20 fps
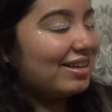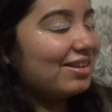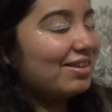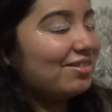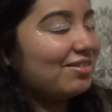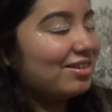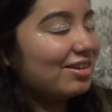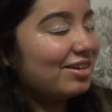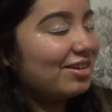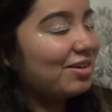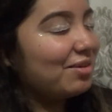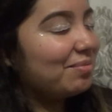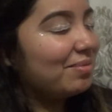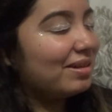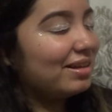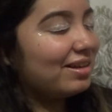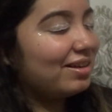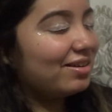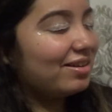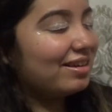You can go
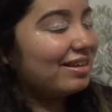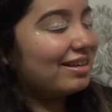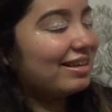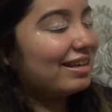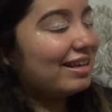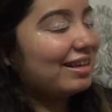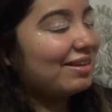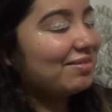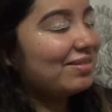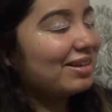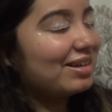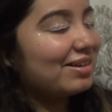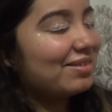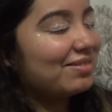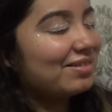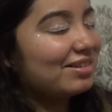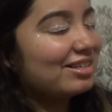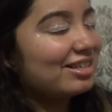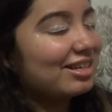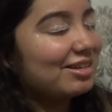play your game and
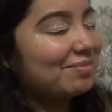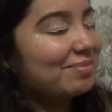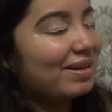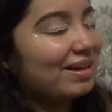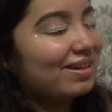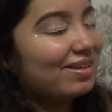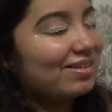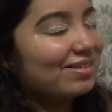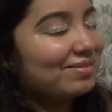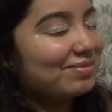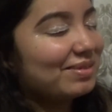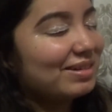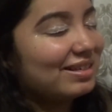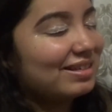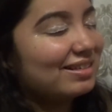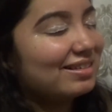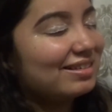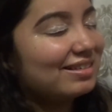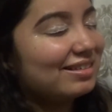come and check back on me.